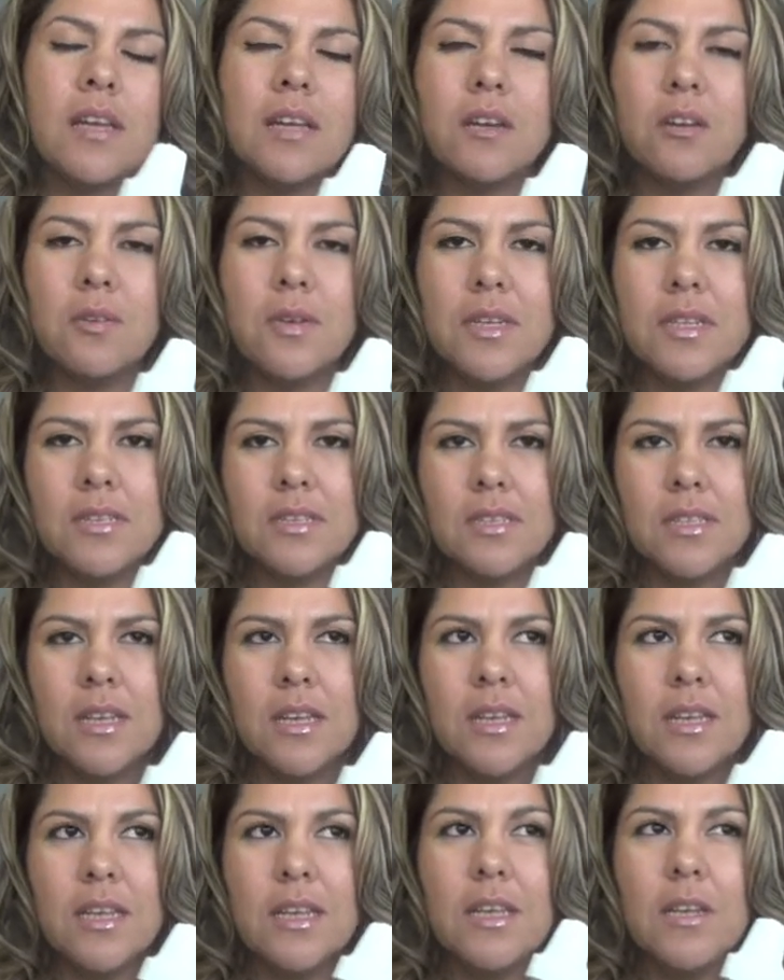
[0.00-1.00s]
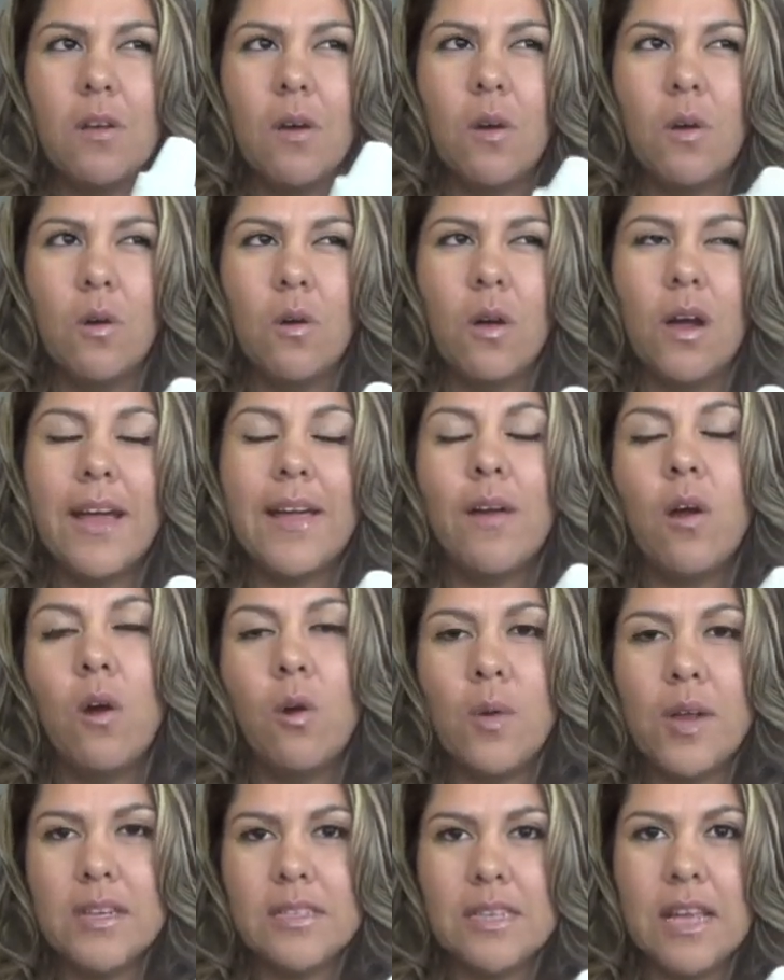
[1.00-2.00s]
I always
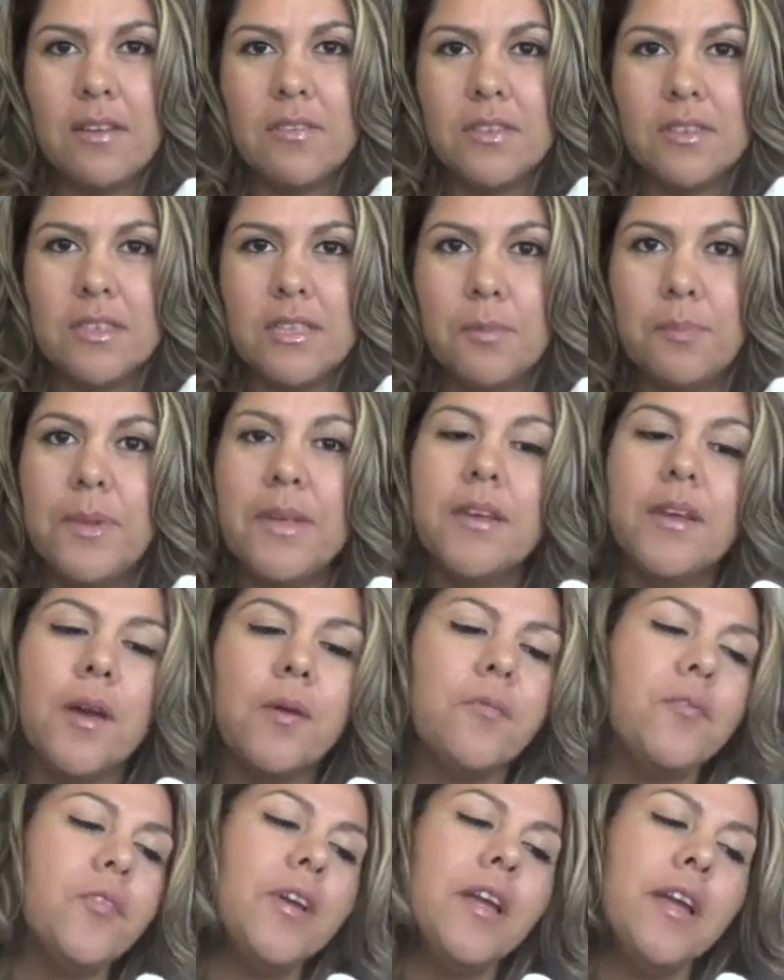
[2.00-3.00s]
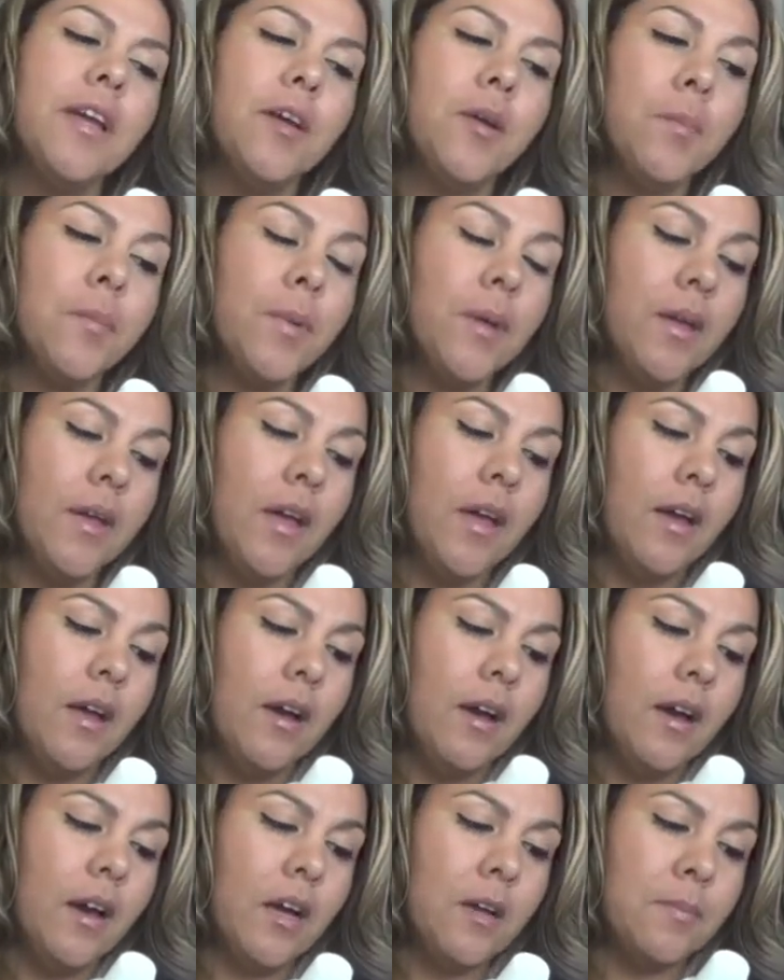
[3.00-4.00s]
have a sippy cup for him,
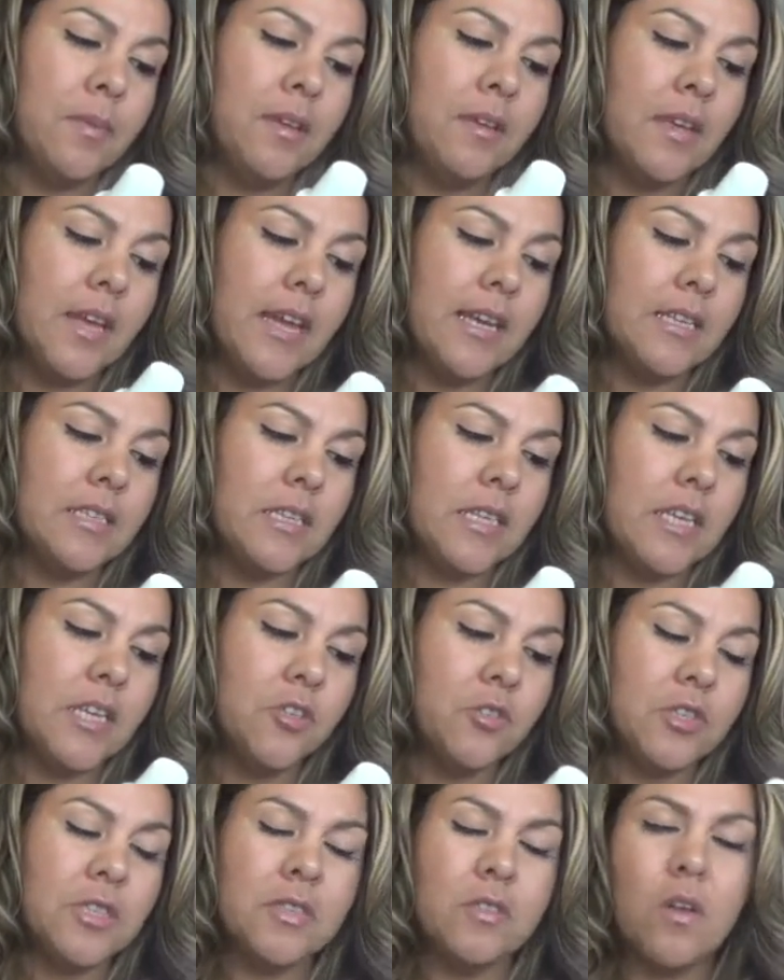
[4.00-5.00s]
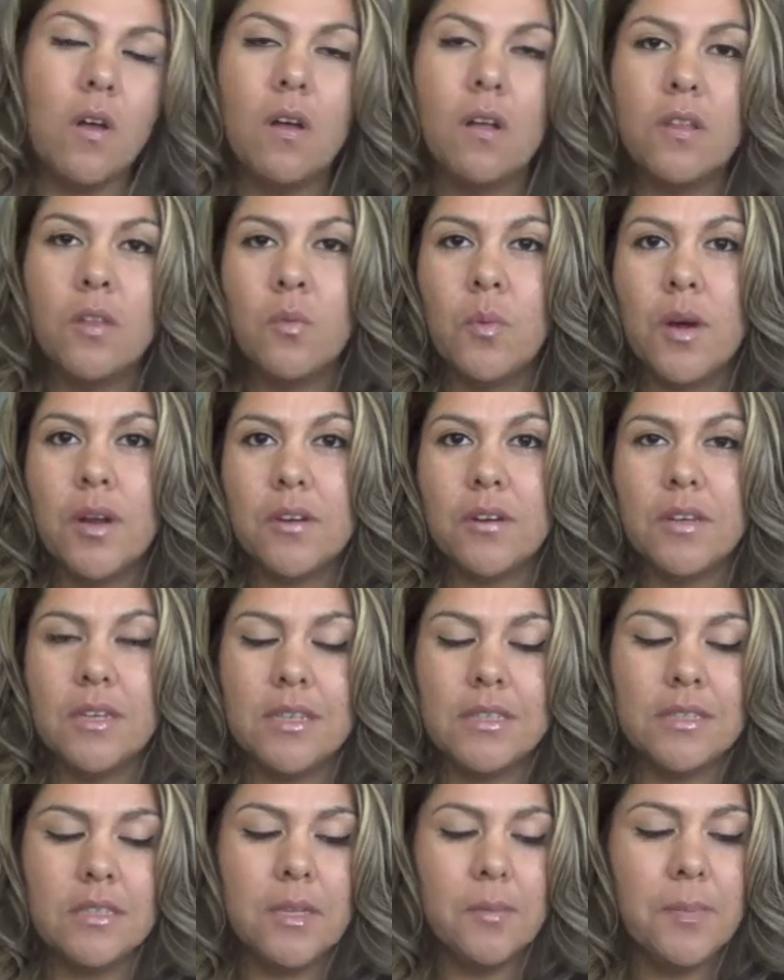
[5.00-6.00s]
in case he drinks all the water in
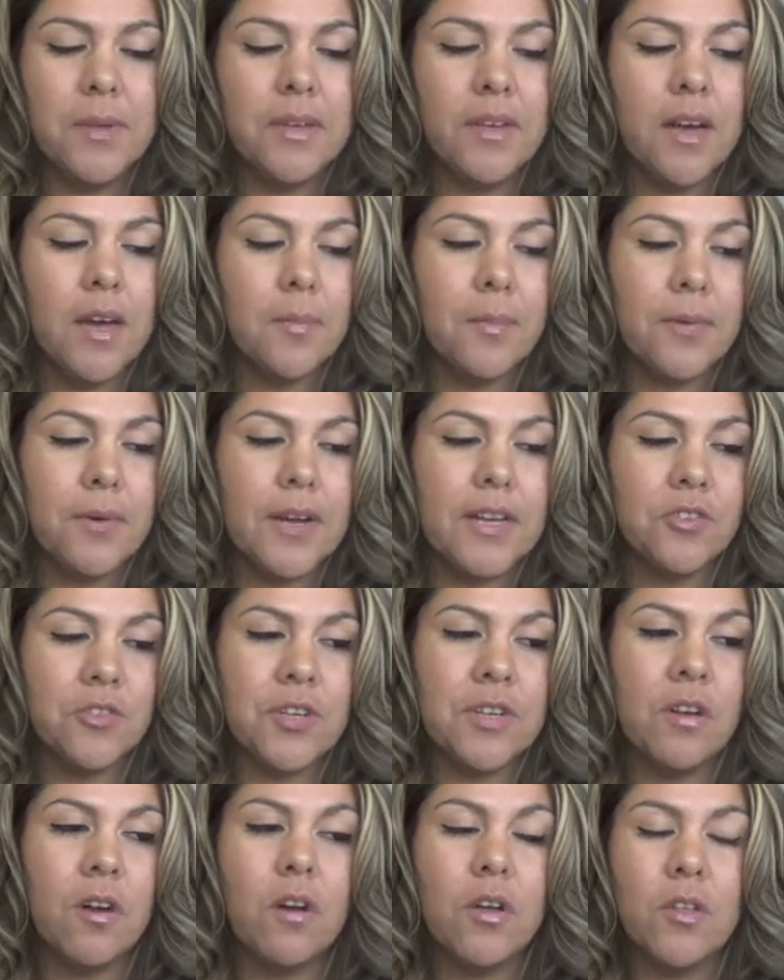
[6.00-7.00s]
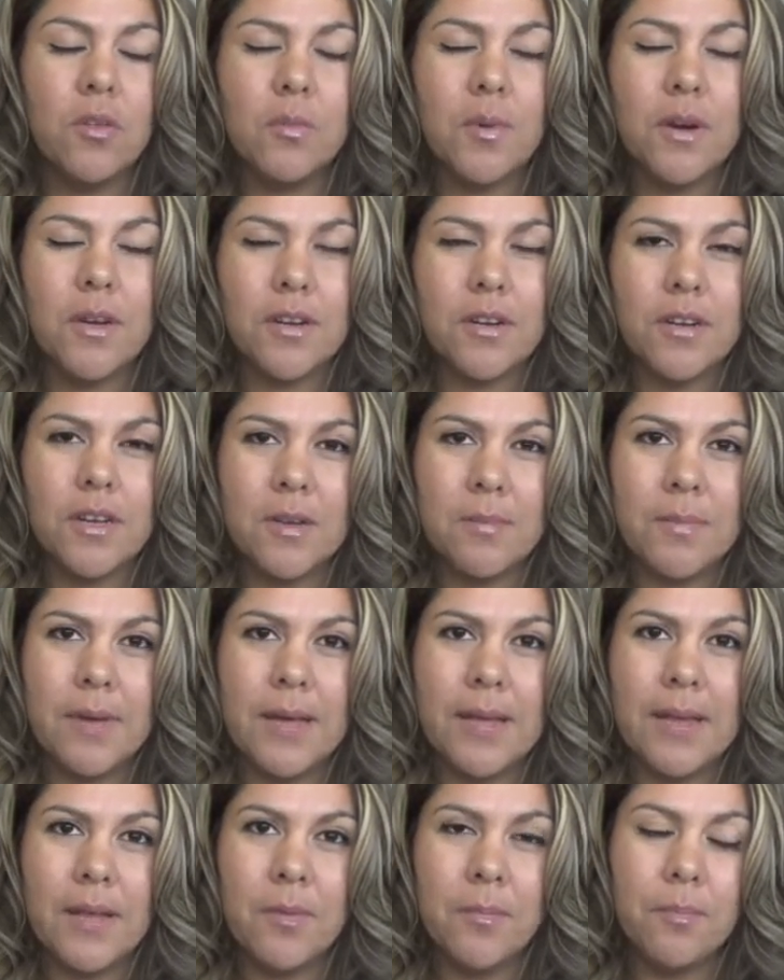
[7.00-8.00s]
his sippy cup or I drink all the water in
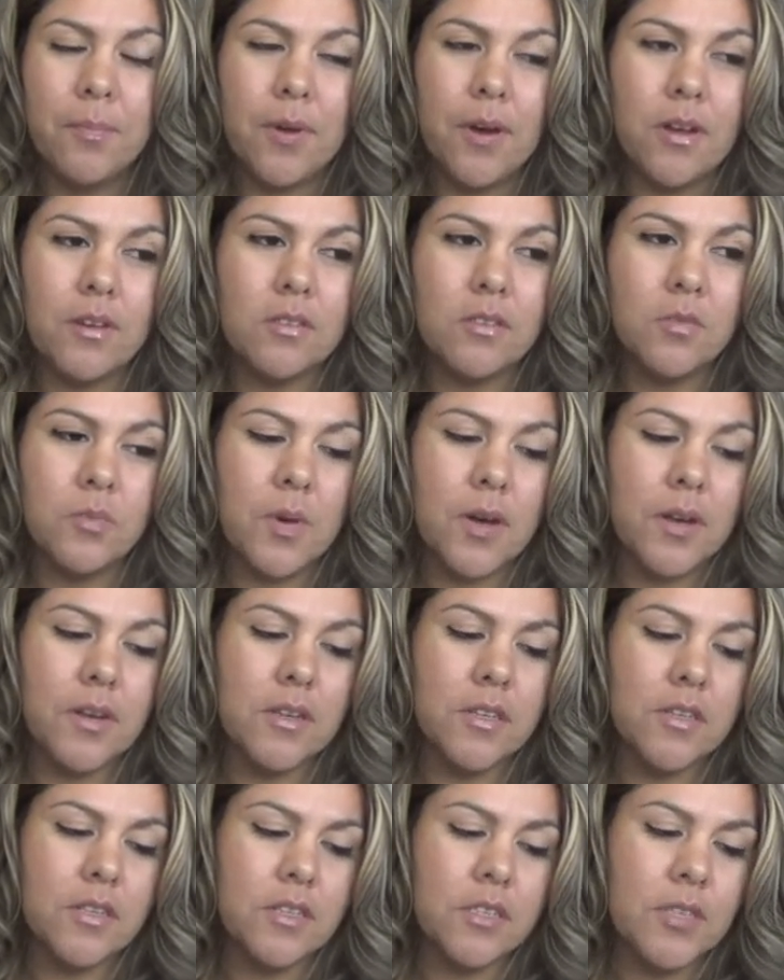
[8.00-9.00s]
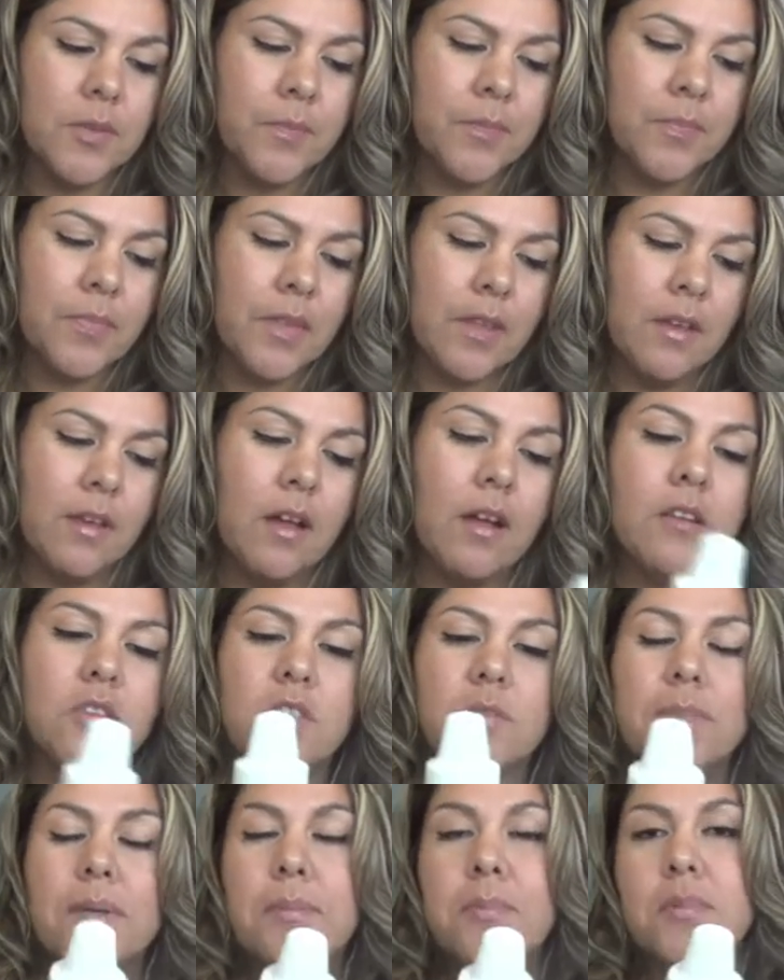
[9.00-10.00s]
my bottled waters, I'll
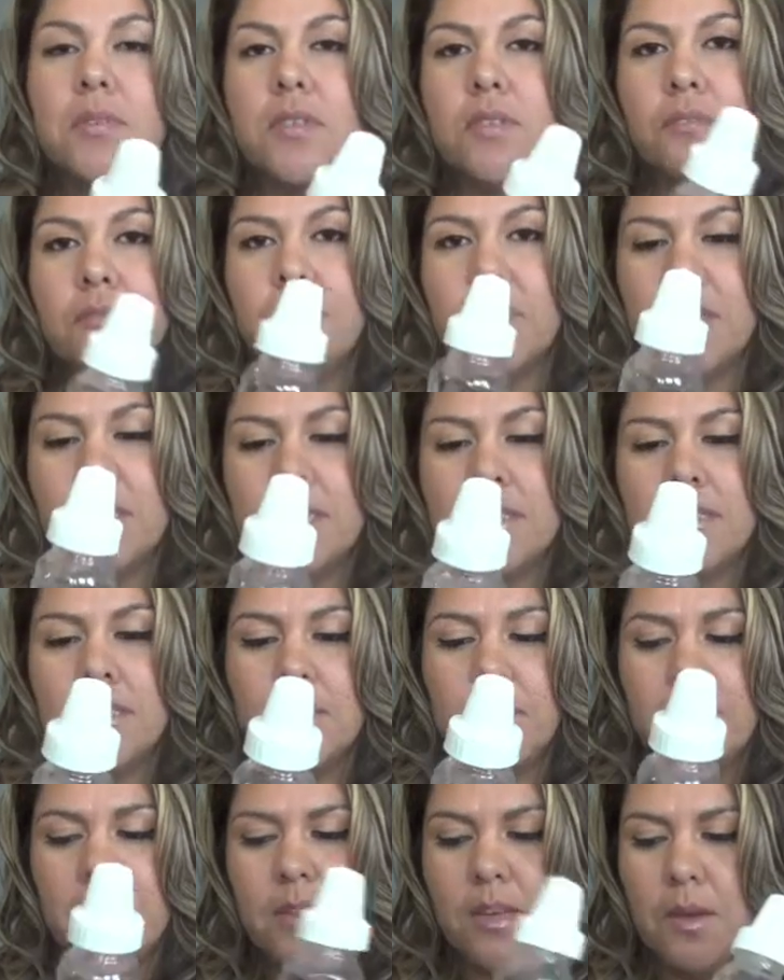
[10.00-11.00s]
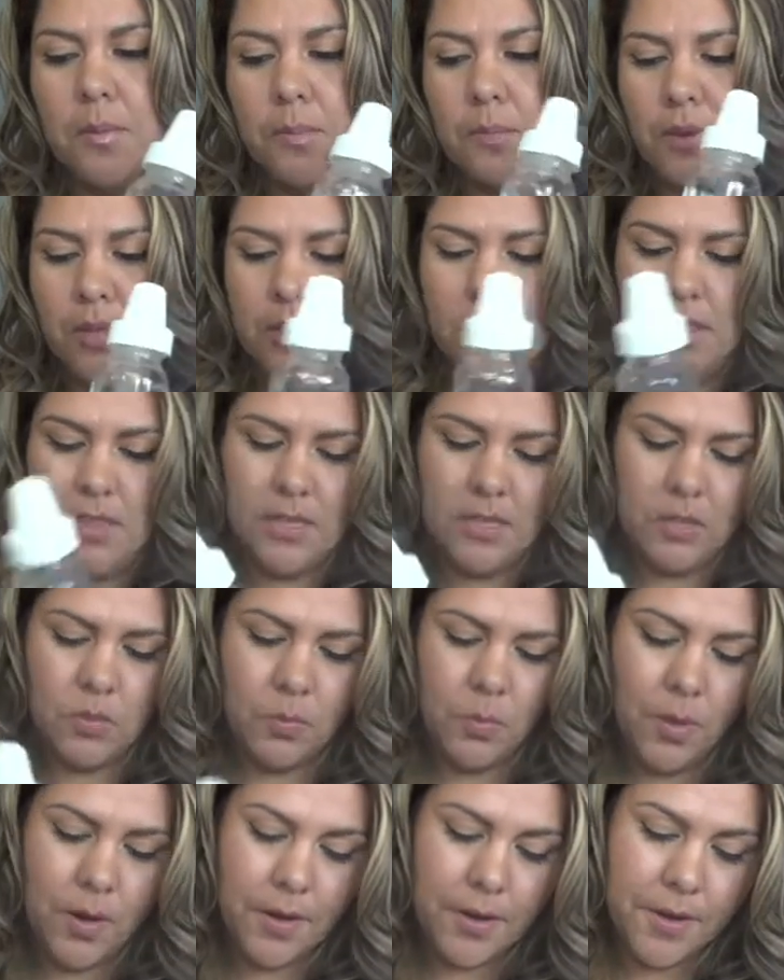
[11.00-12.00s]
just be able to fill his sippy cup with
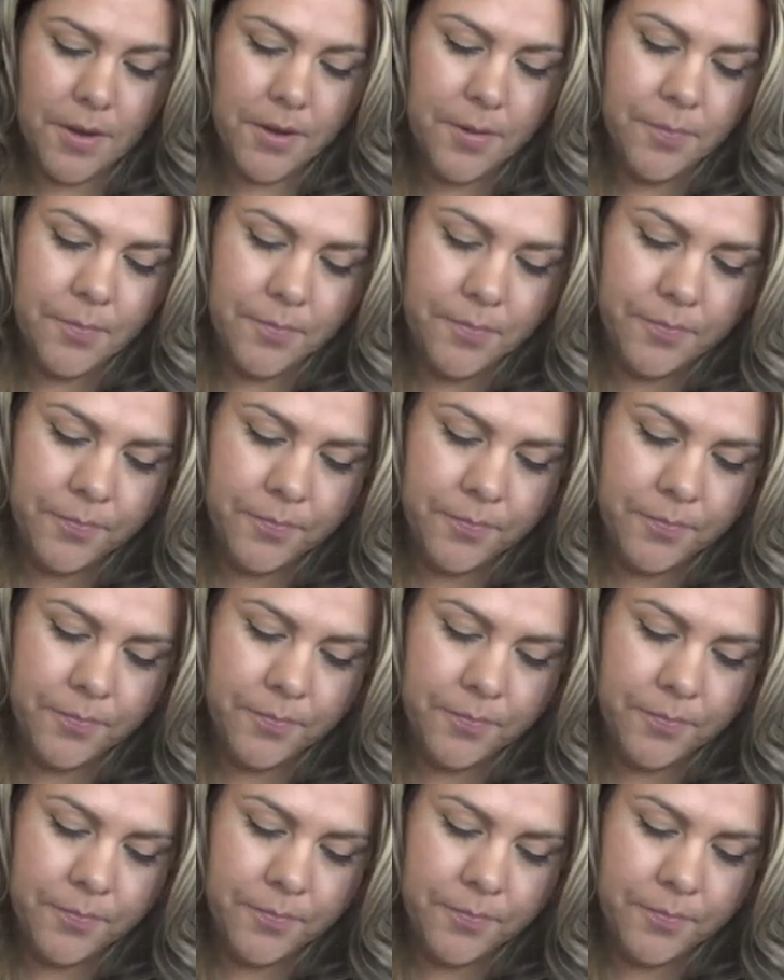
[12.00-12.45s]
this water.